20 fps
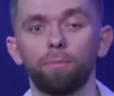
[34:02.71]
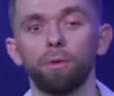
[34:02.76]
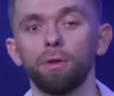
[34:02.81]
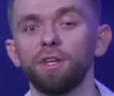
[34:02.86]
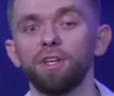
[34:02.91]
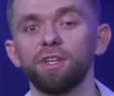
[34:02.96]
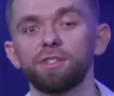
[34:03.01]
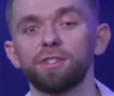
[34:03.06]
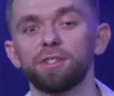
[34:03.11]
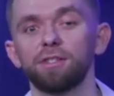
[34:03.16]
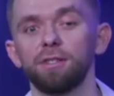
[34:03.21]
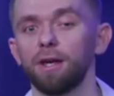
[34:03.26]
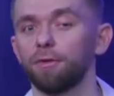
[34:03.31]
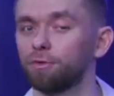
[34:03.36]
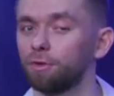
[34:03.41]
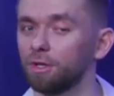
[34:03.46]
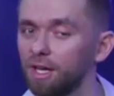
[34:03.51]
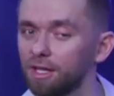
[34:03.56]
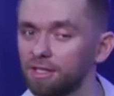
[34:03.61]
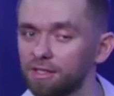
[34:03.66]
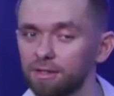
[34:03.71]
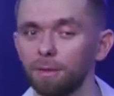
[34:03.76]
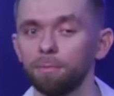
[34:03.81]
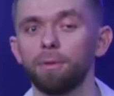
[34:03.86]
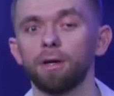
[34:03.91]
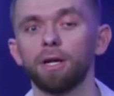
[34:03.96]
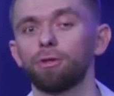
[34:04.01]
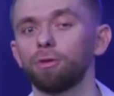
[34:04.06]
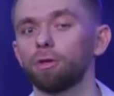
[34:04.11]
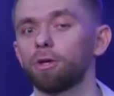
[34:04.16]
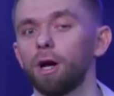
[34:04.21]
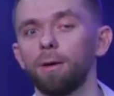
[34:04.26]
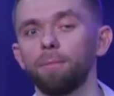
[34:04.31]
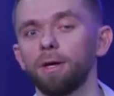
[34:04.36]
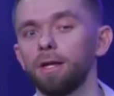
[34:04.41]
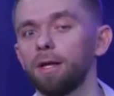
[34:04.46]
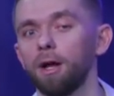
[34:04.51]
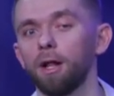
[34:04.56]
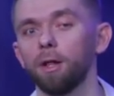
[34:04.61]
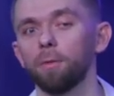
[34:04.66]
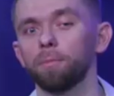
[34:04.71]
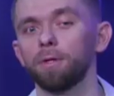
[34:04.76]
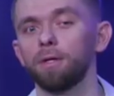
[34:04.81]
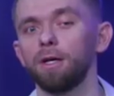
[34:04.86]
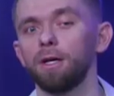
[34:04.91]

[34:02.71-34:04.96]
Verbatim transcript: police. You have to get somebody to come and help.